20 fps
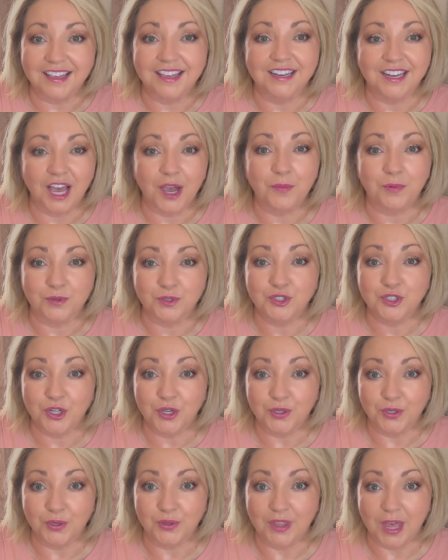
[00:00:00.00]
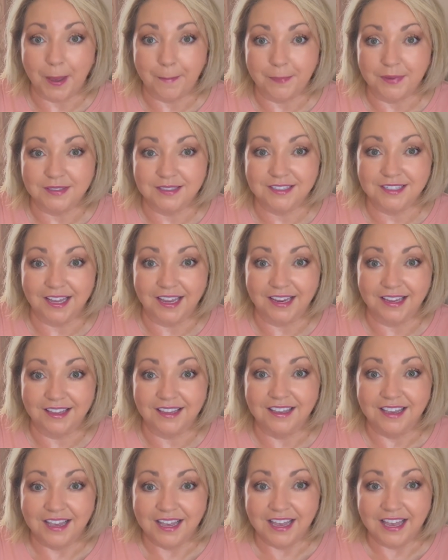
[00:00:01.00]
And I will show you that mistake
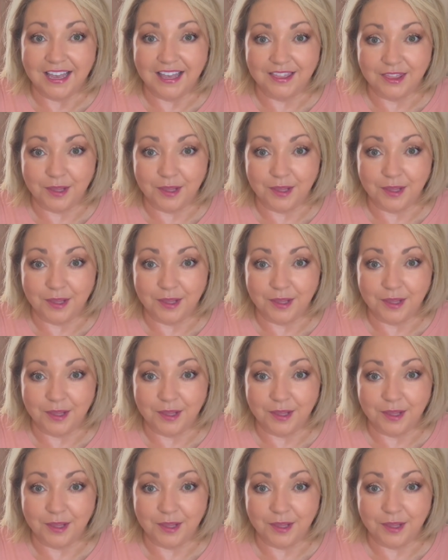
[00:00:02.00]
in the